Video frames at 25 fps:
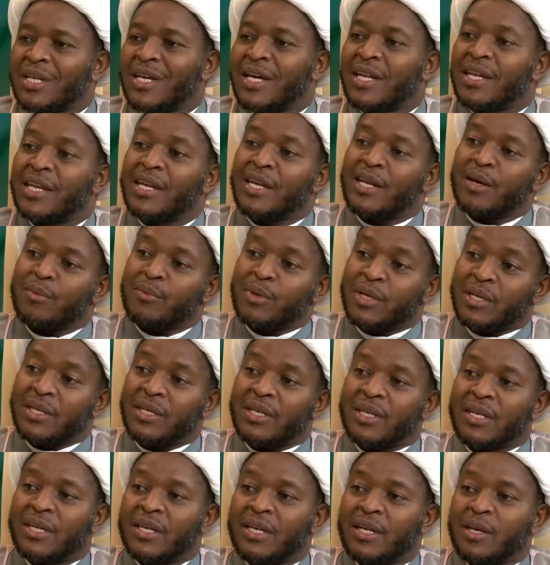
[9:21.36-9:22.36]
An-Nabi,
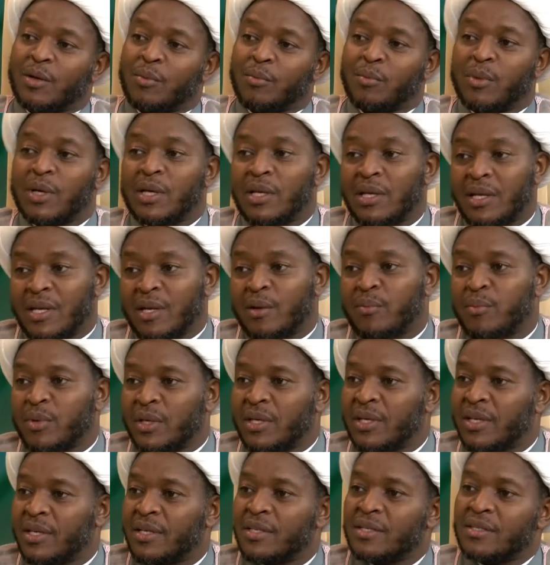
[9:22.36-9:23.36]
but
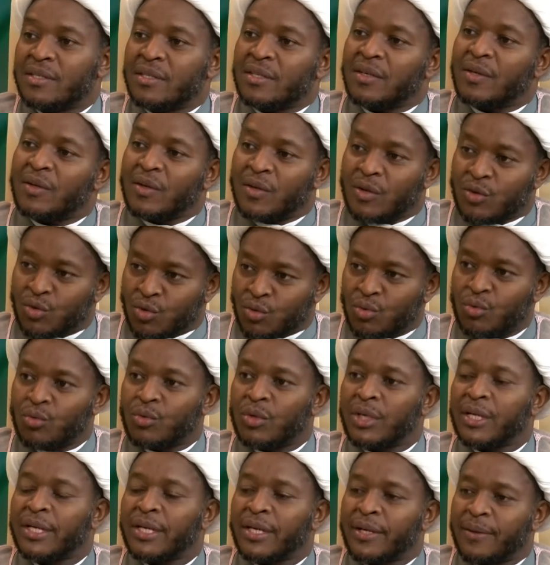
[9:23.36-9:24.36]
Nabi is Rasul
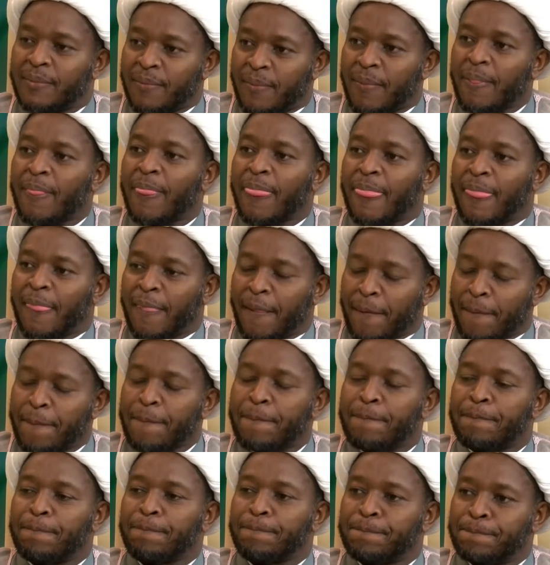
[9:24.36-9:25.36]
here. Yes, is Rasul
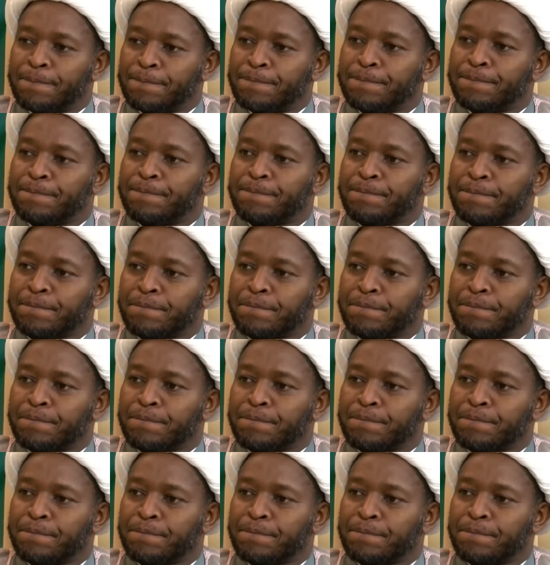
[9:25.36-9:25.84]
here. Now,